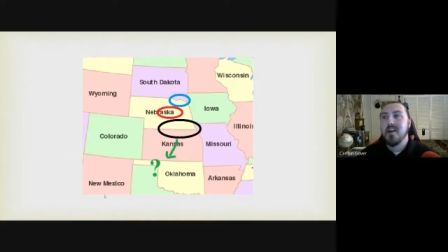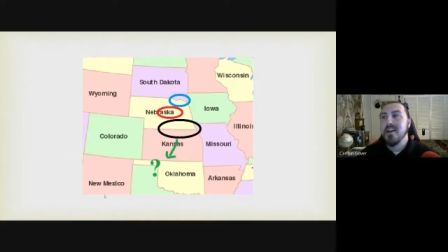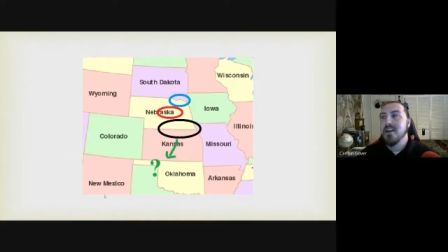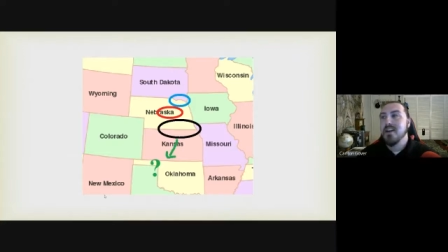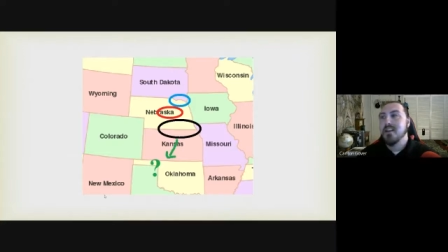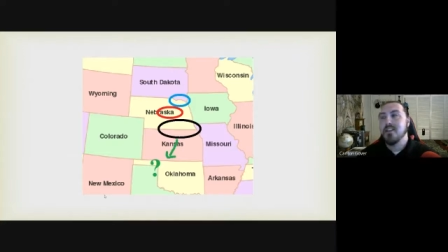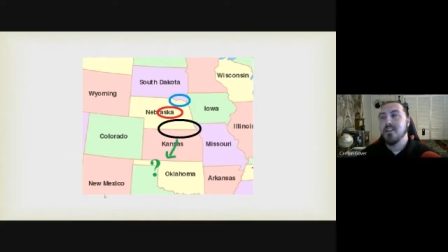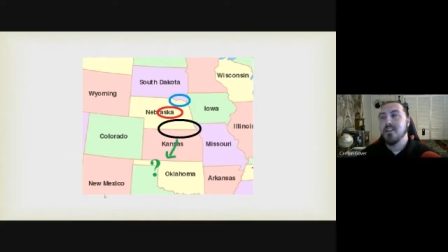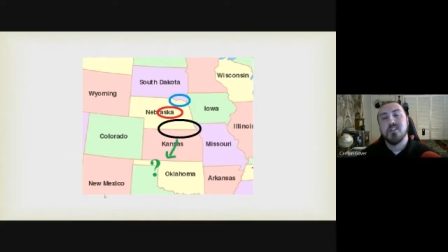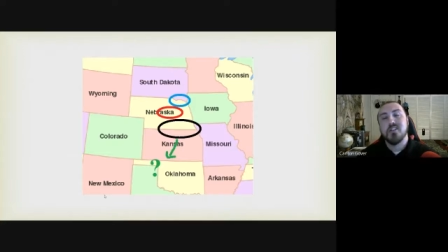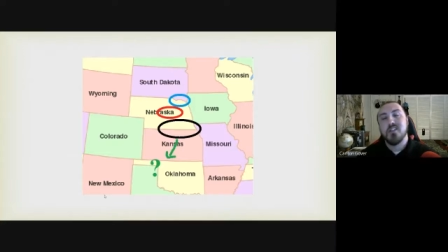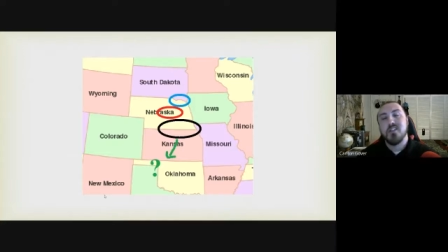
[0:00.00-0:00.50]

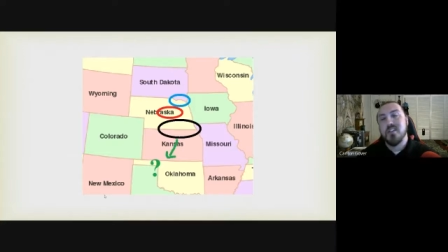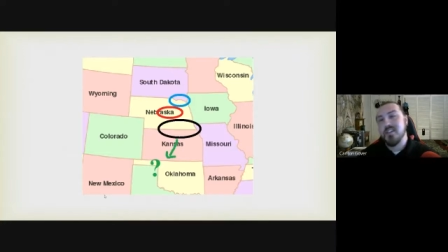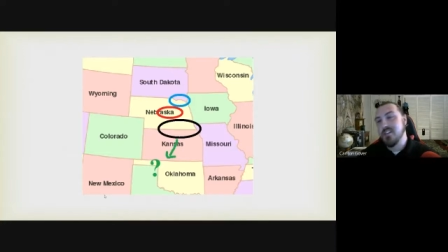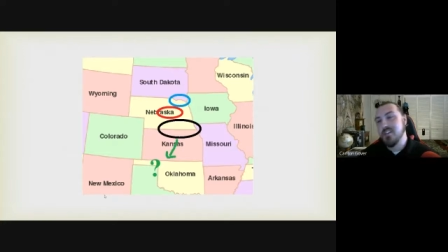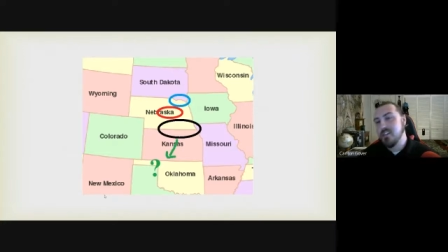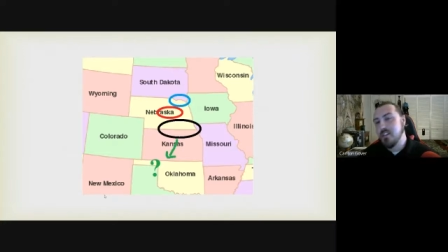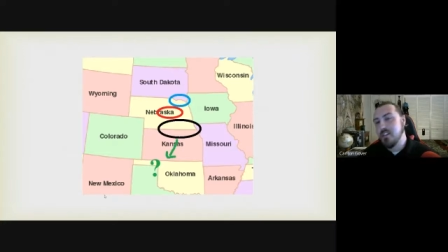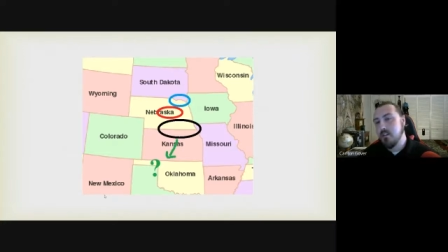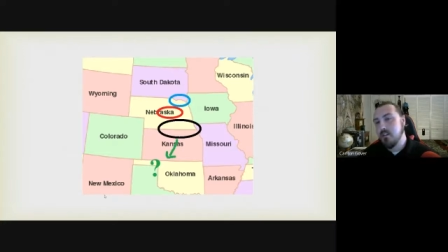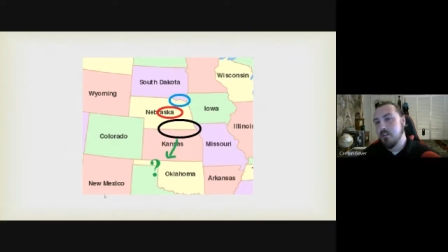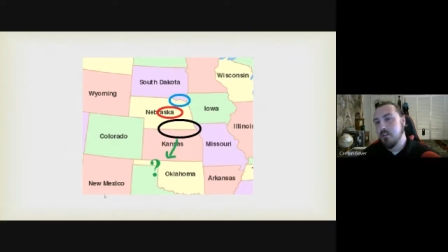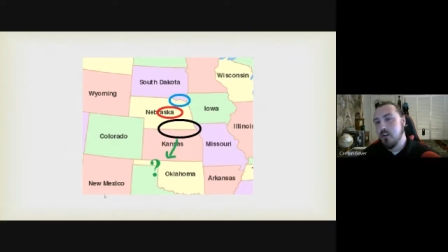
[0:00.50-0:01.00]
There's there's
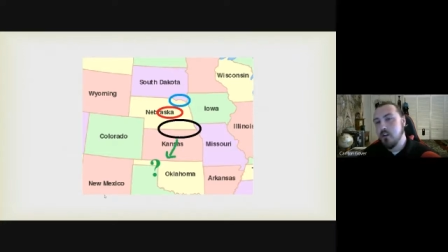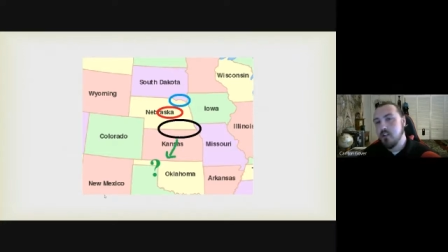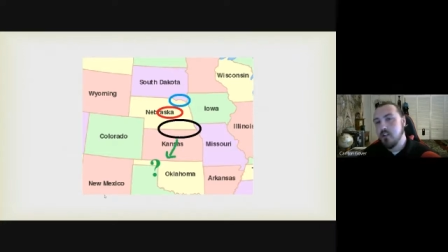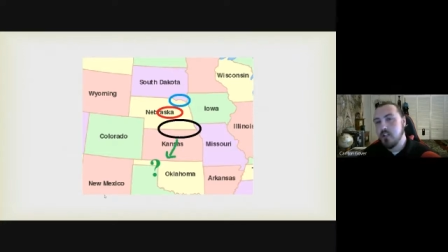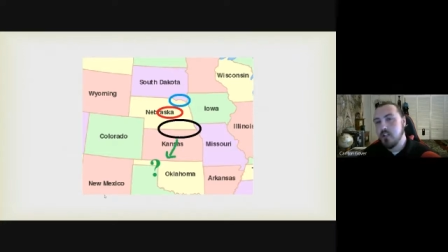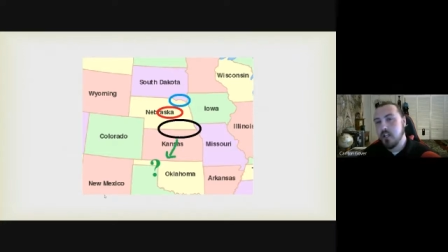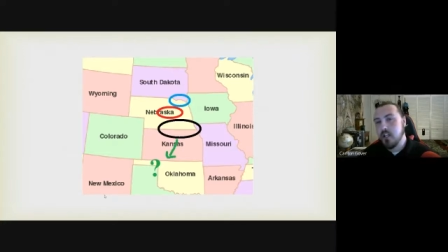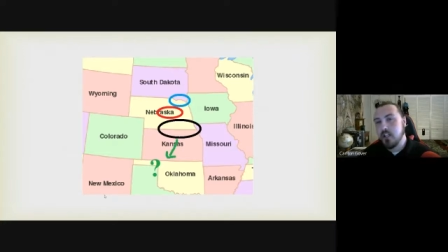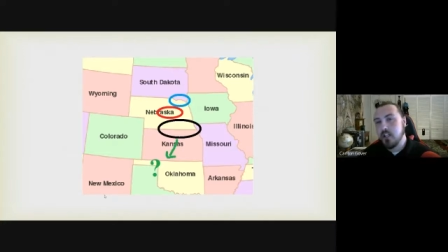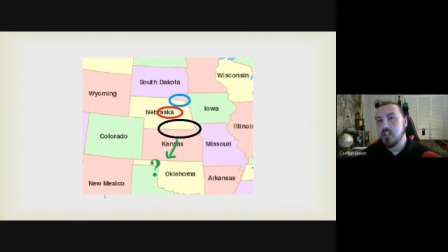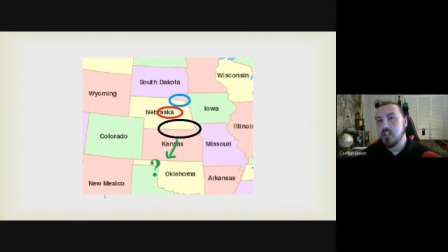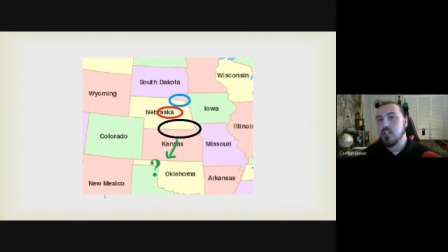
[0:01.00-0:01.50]

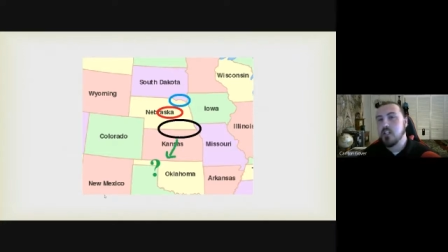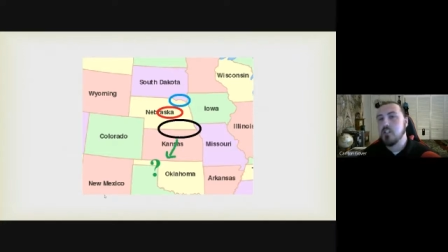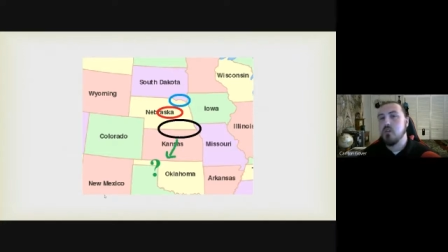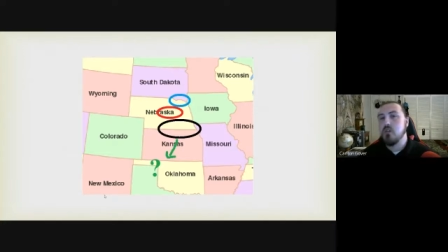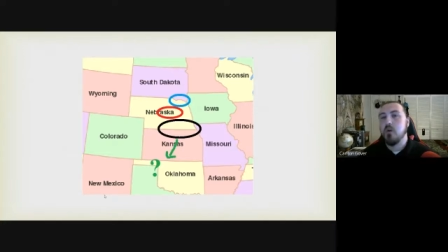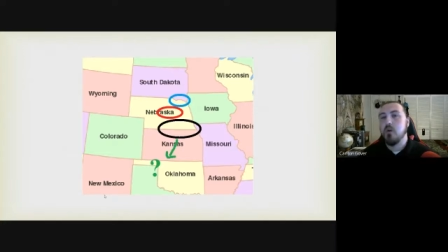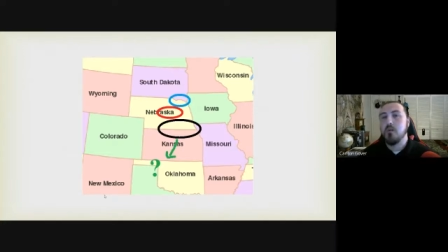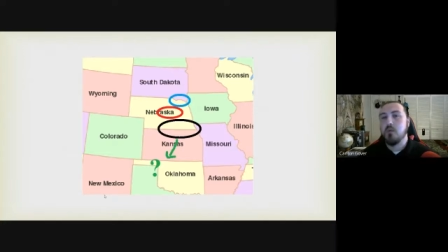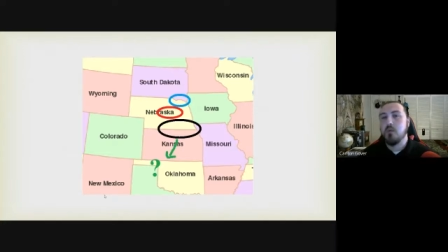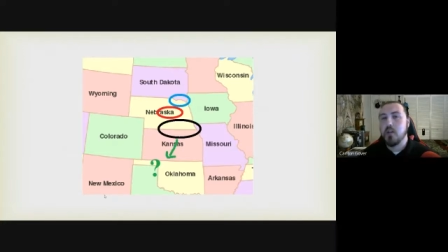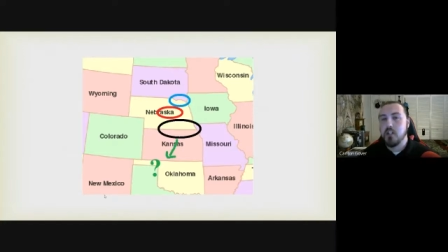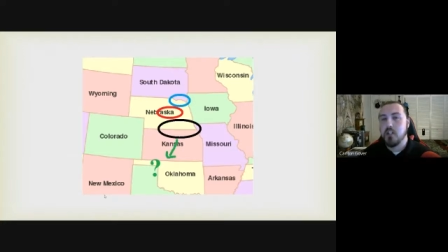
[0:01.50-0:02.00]
diverging. This is the
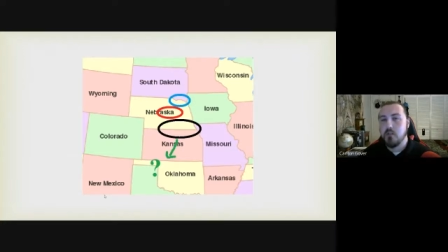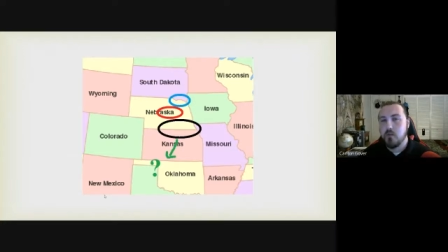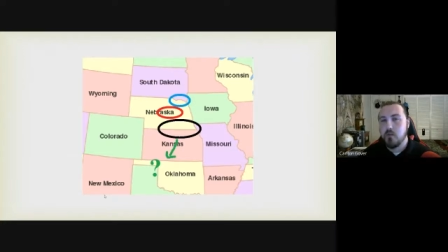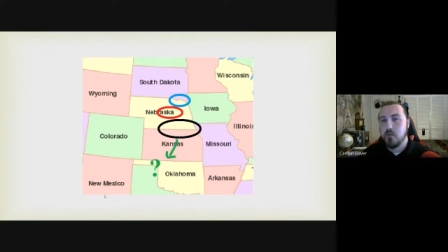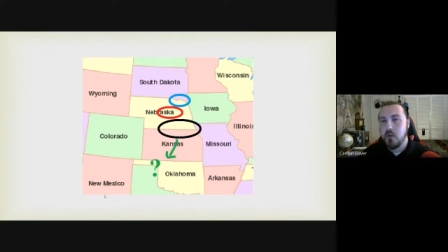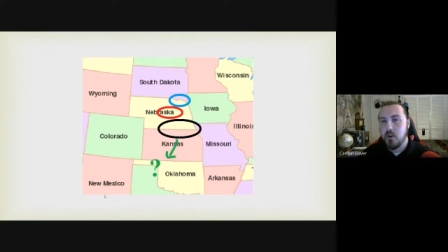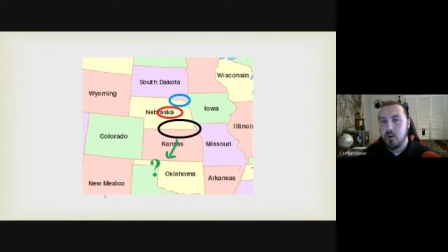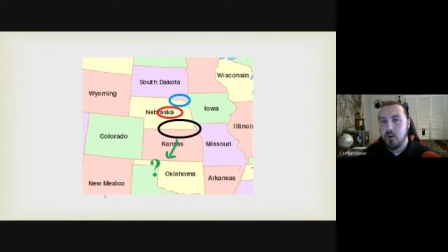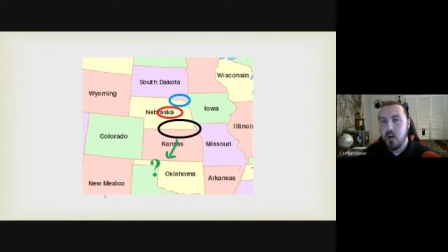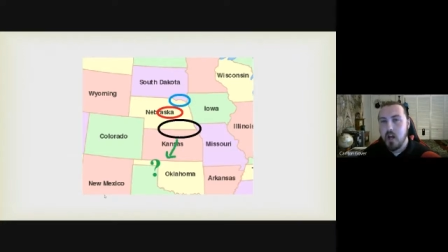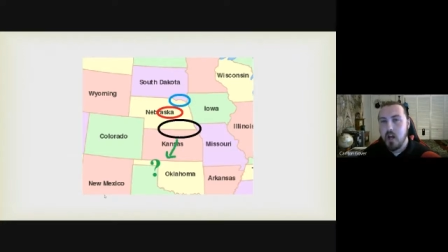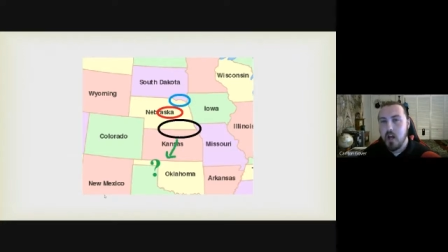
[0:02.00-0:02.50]
only place
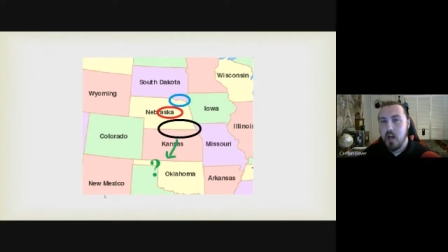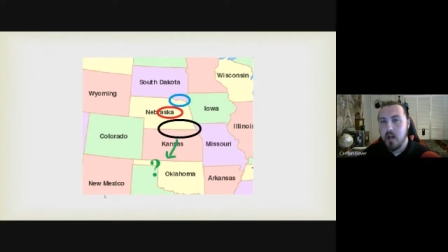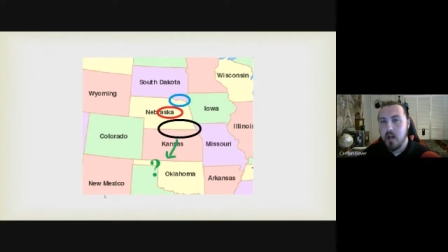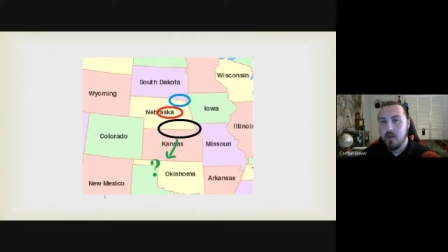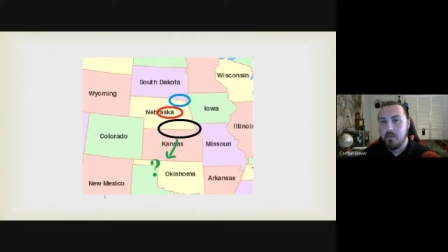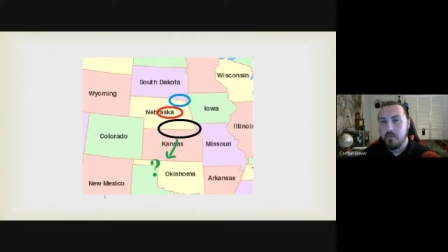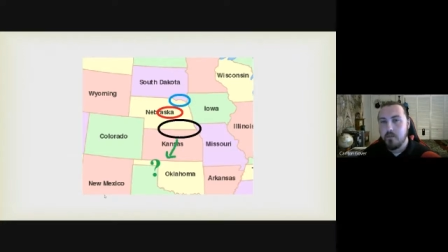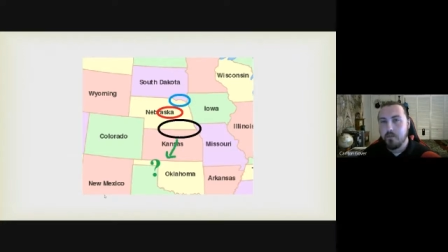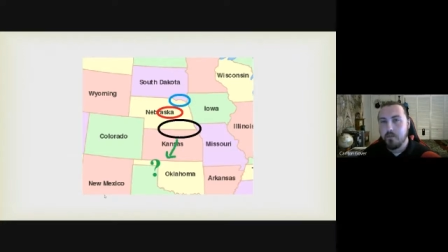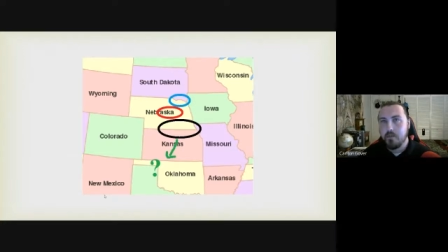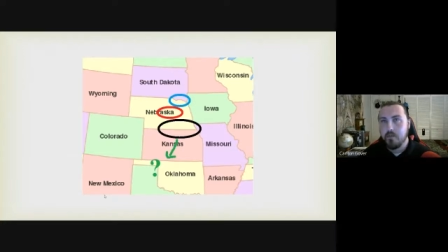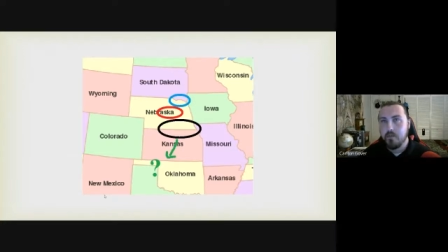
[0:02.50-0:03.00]
where
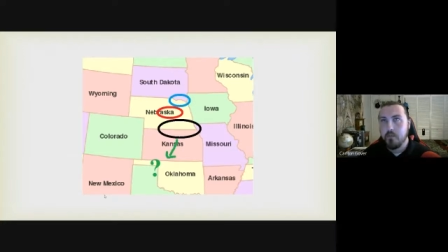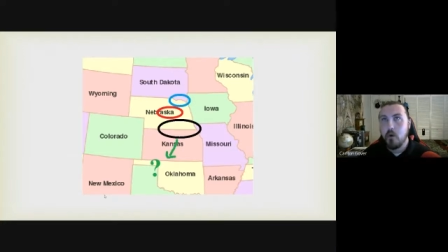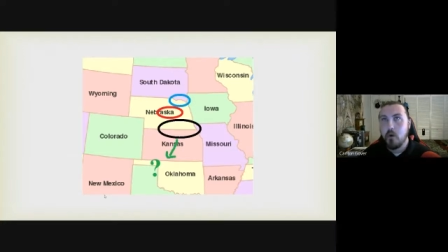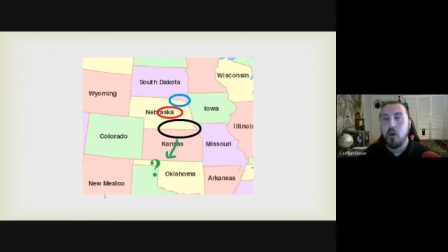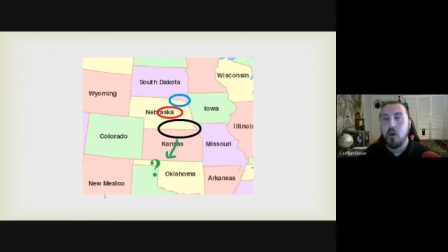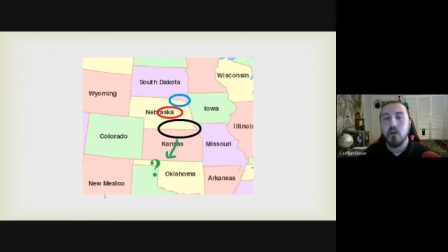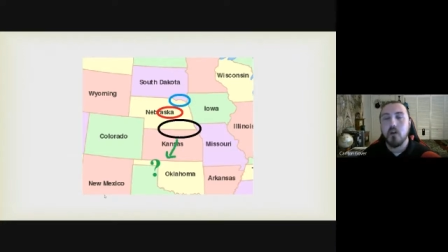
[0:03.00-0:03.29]
um, part